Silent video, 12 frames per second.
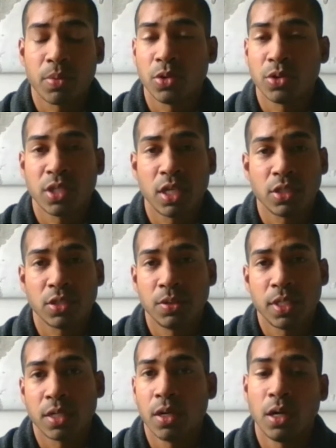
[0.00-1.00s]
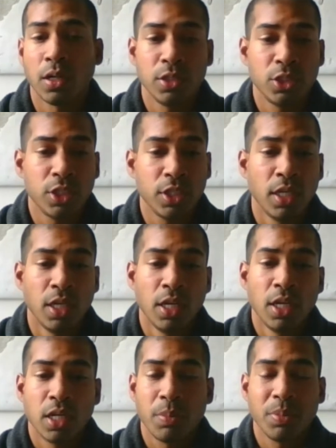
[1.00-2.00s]
process through technology.
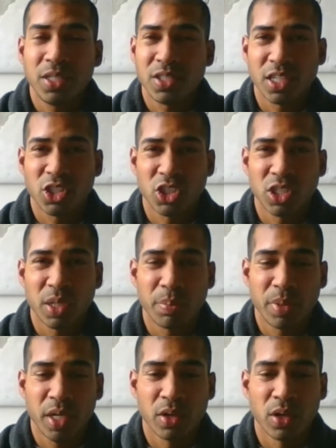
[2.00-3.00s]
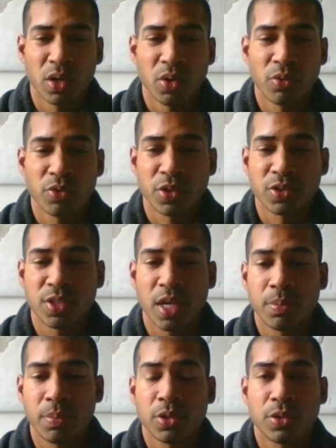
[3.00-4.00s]
Companies like ShipHero, for
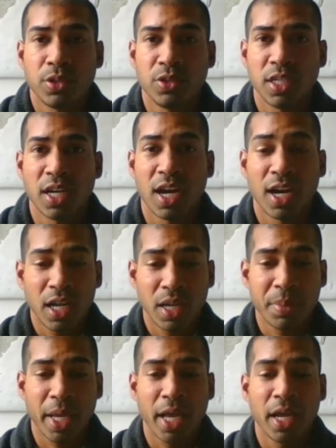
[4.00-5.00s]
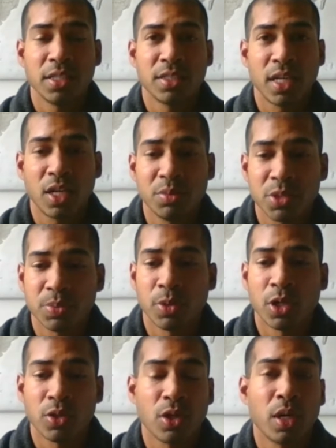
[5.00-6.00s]
example, are using iPads to help
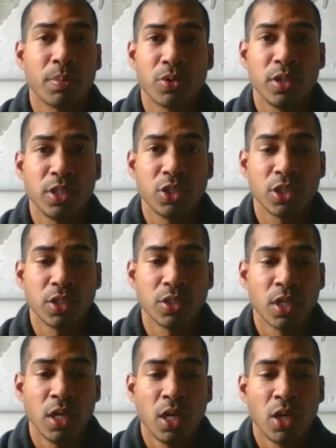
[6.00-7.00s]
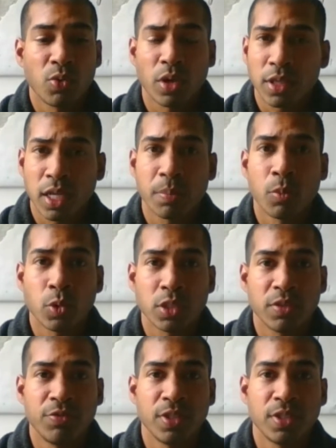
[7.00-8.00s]
smaller operations run like more
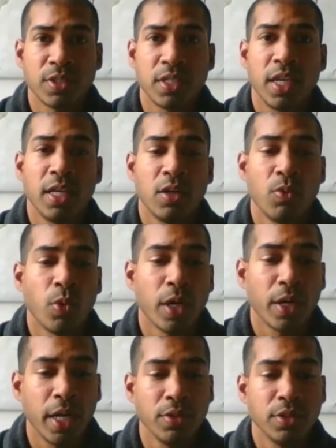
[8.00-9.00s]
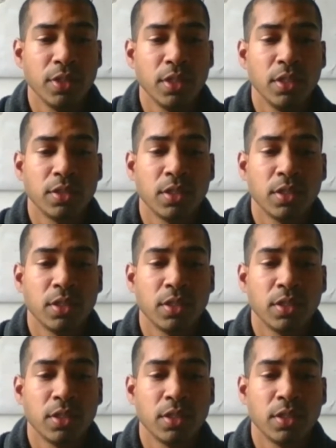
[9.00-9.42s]
sophisticated warehouses.